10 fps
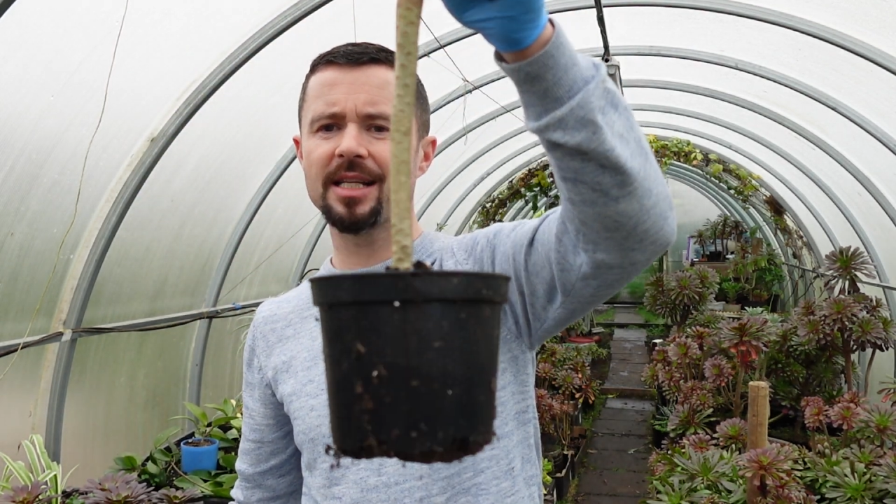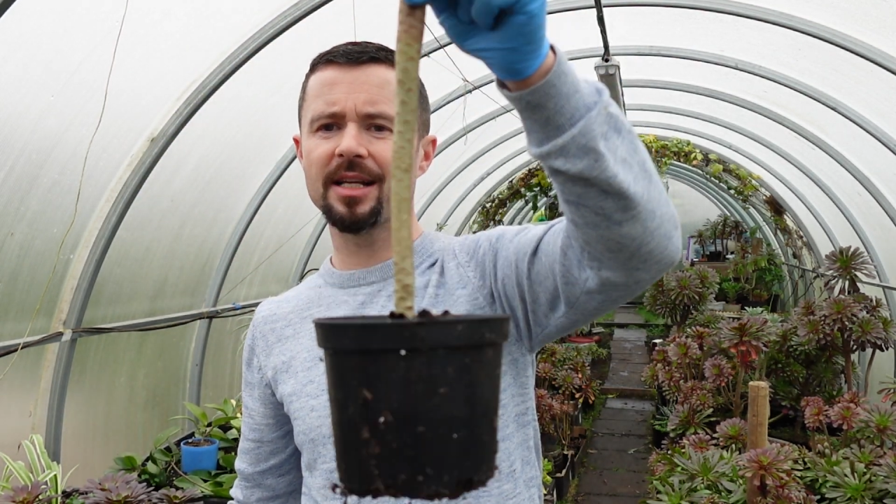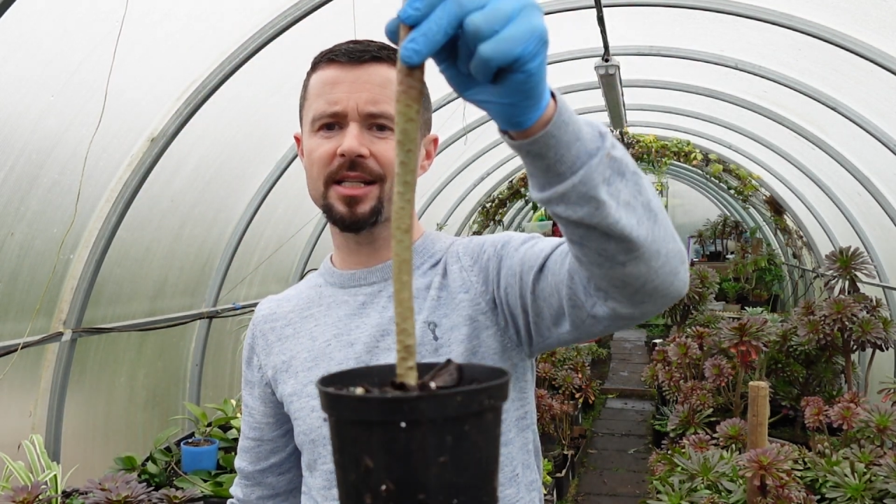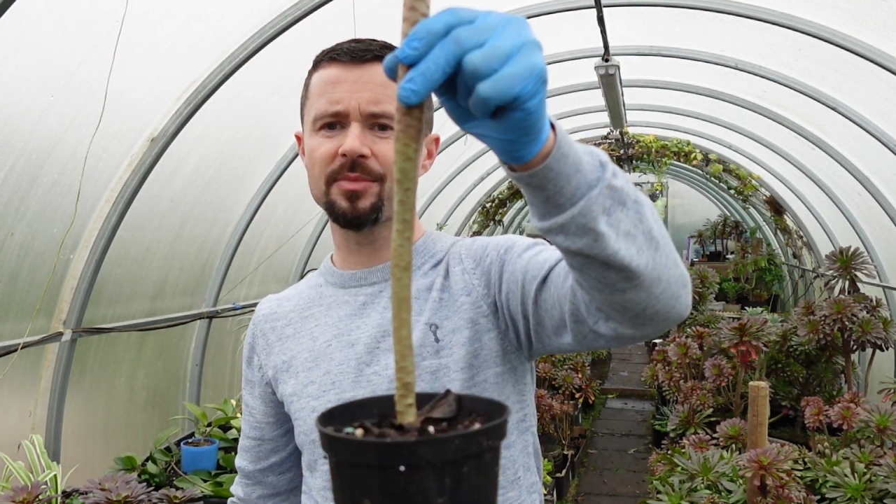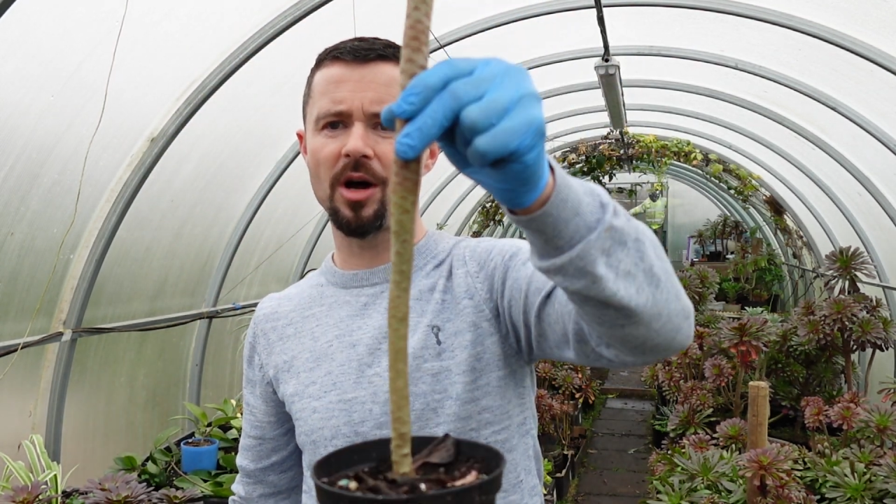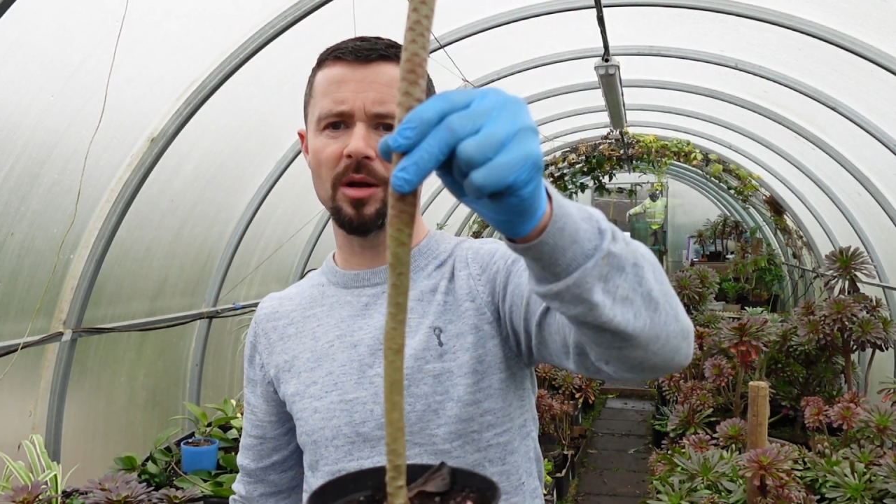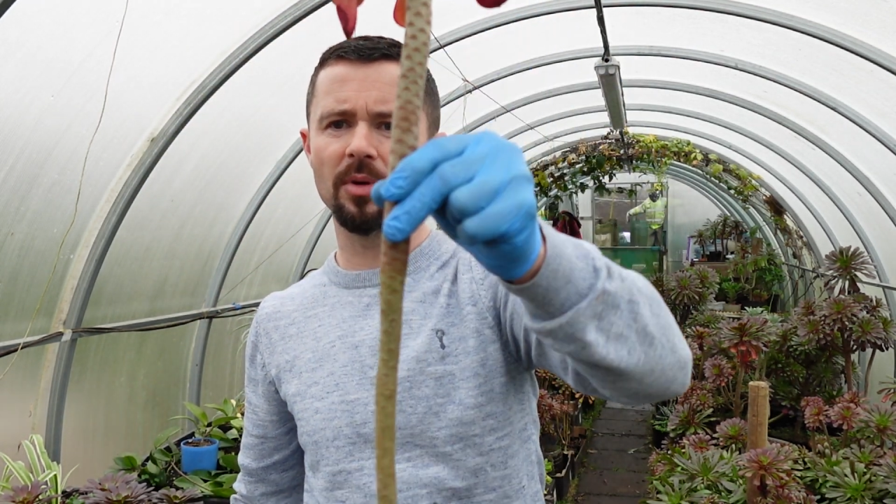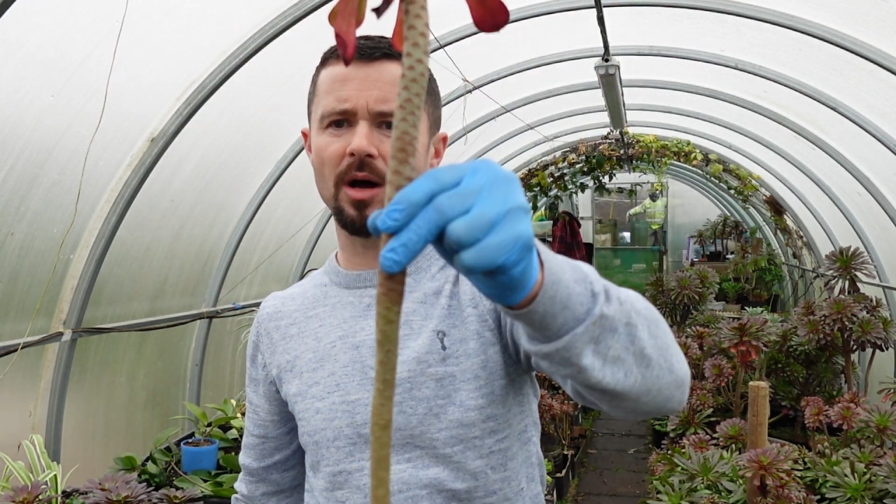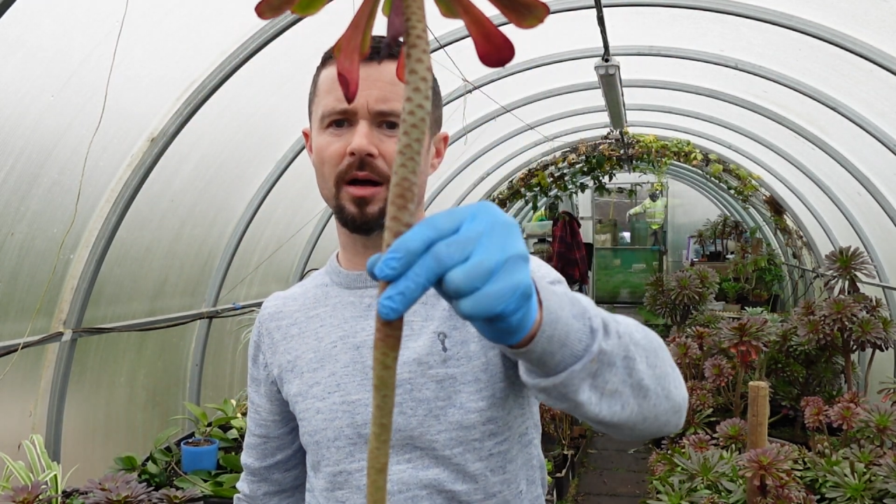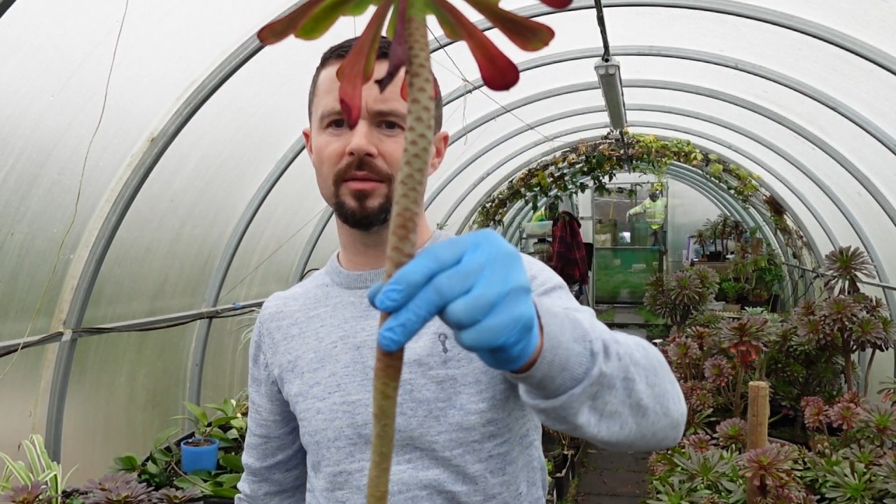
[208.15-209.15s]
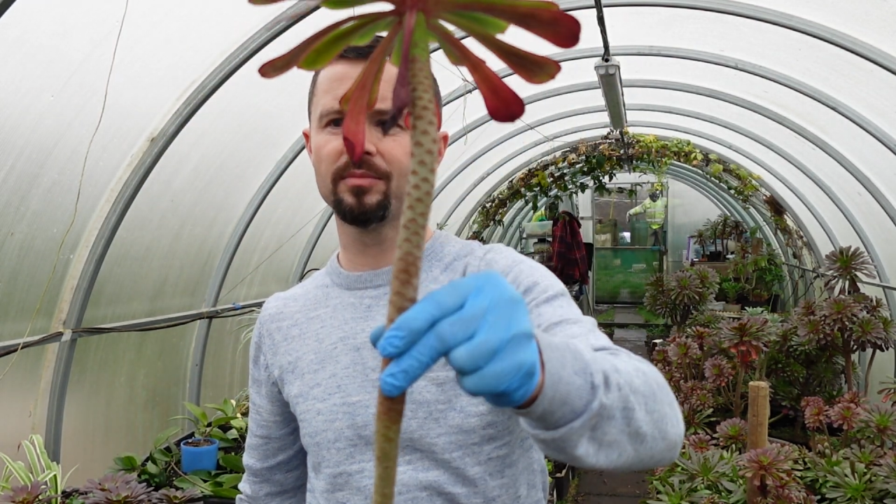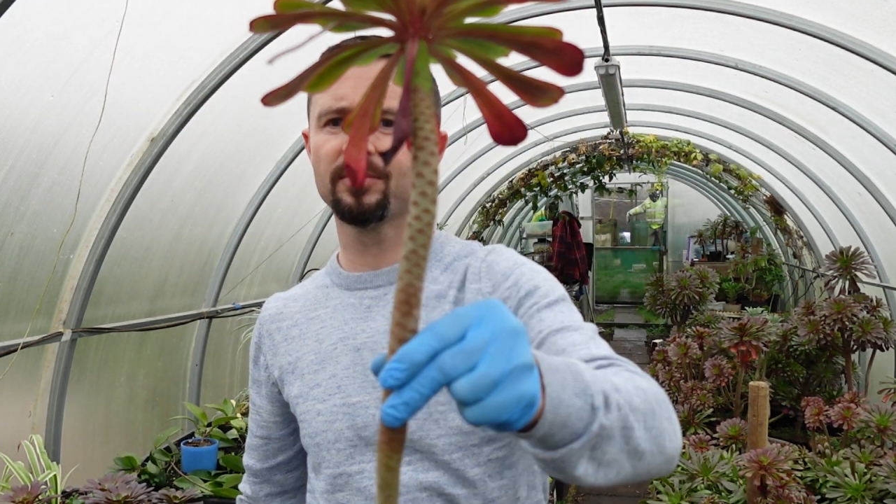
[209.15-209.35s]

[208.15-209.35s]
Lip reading: in a small pot.